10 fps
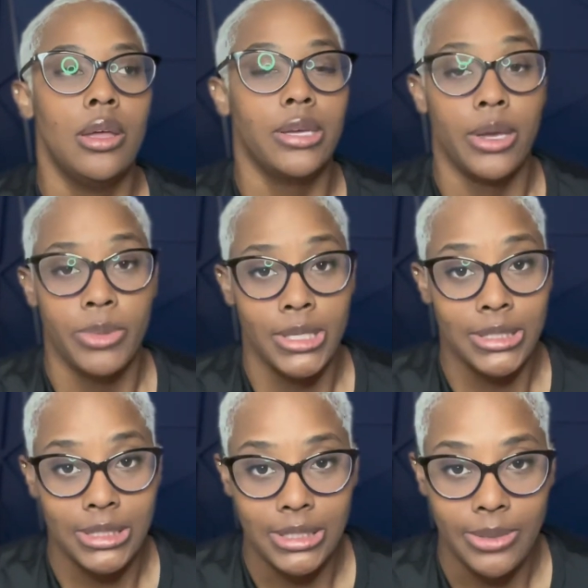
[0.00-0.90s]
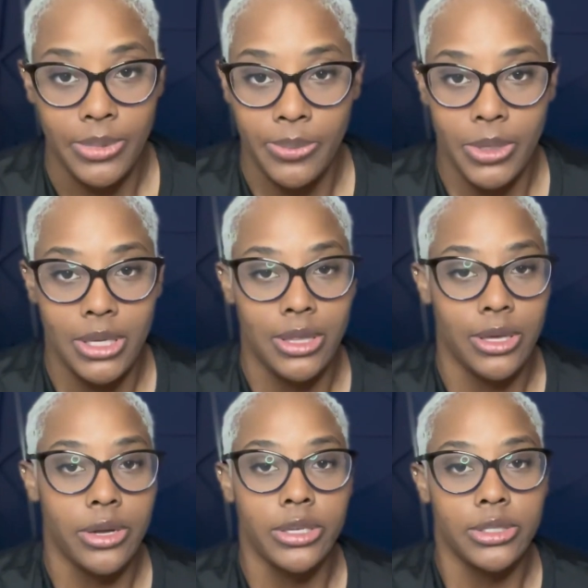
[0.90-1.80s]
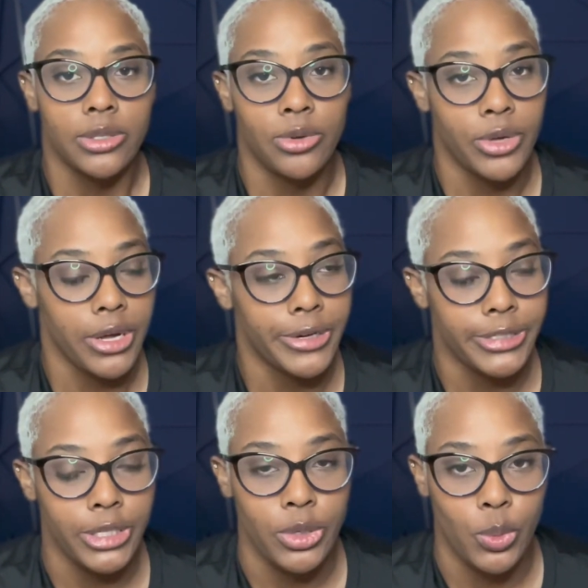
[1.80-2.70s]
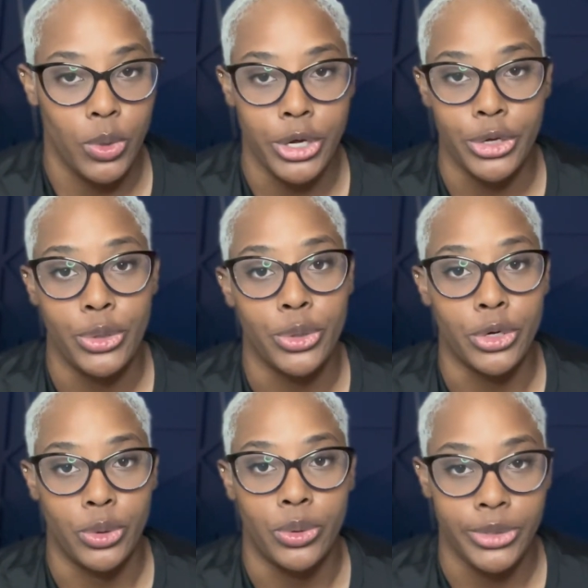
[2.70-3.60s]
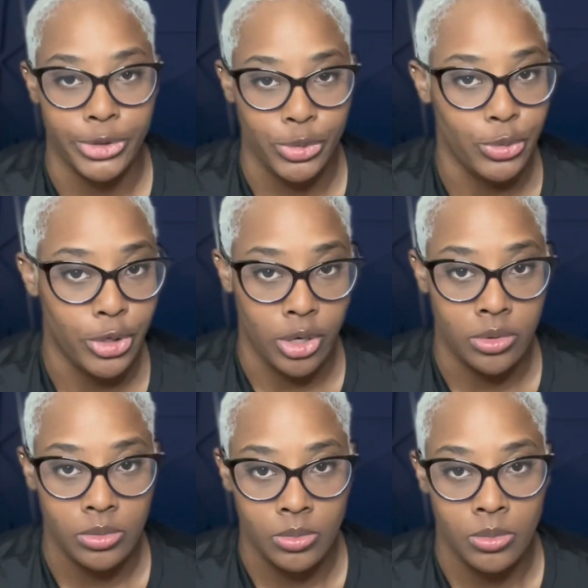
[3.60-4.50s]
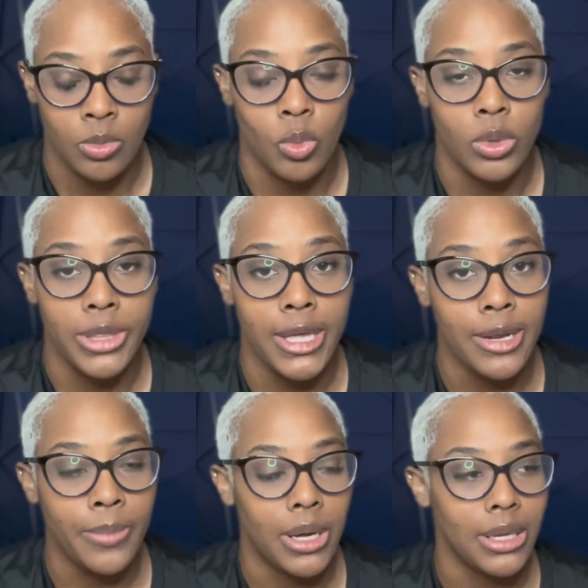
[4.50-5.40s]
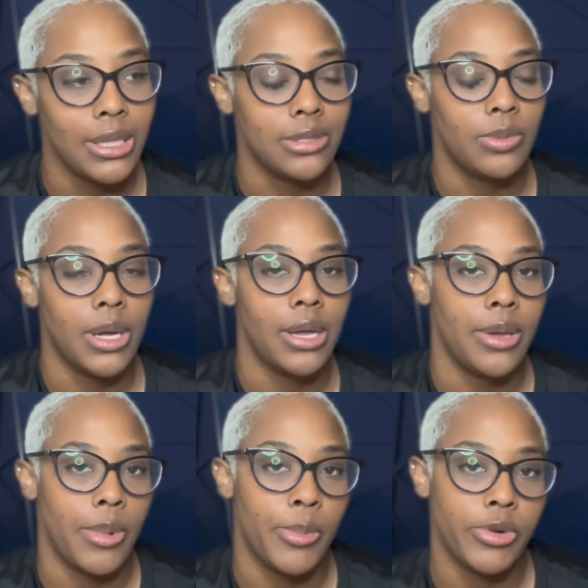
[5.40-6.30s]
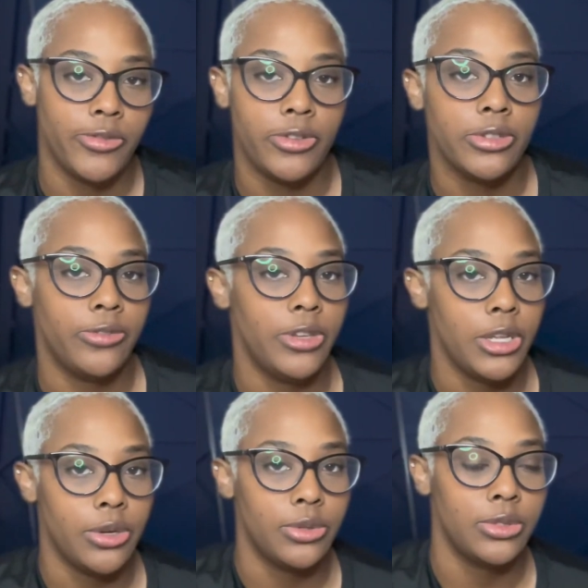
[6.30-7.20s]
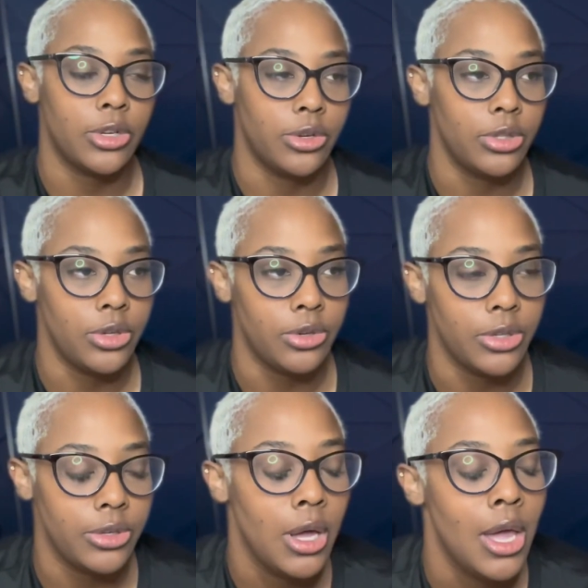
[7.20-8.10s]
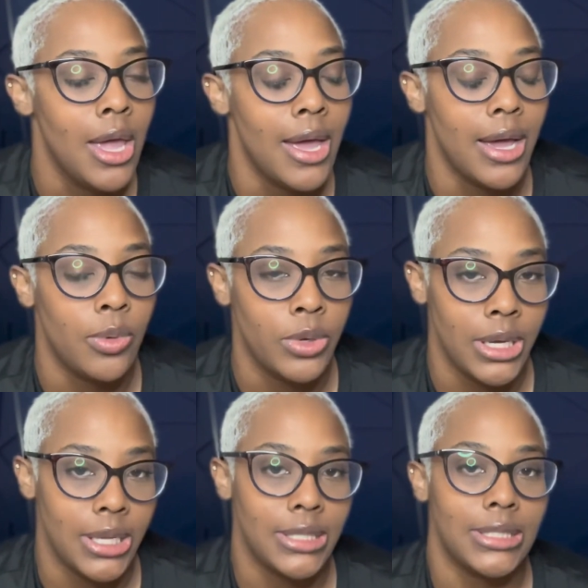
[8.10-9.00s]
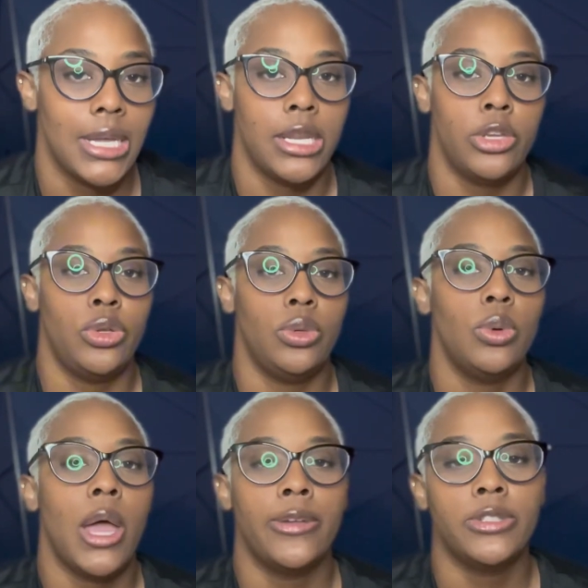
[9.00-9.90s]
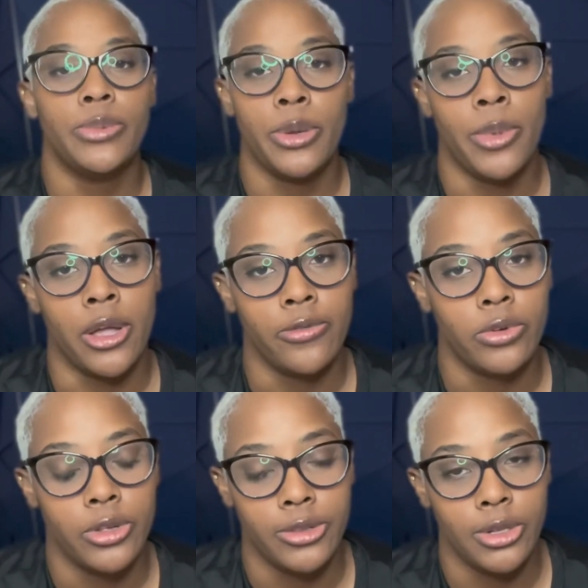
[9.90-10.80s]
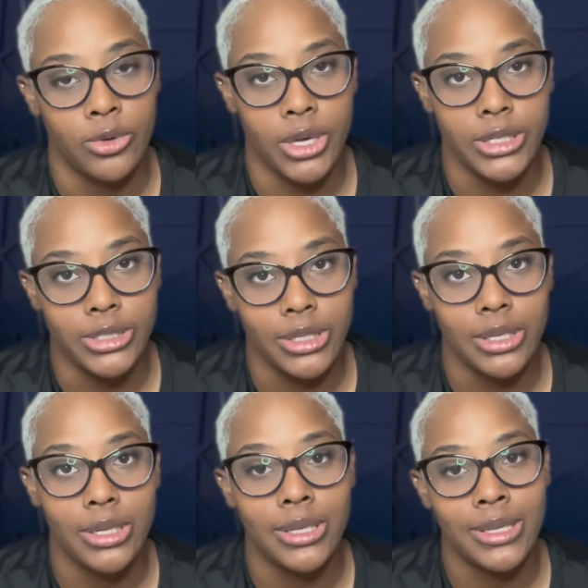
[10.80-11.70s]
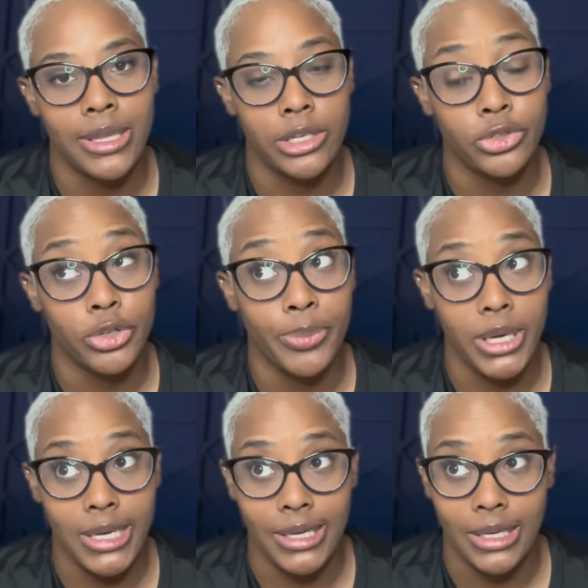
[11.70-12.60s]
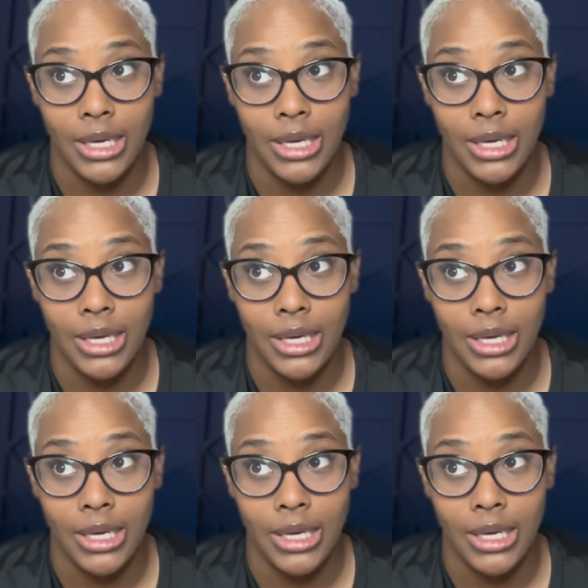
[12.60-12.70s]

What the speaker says: coming into CBP, there is no guarantee where you're going to go. With that in mind, that's why in my previous videos early on, I went ahead and stated you have to be mindful of the location that you're picking.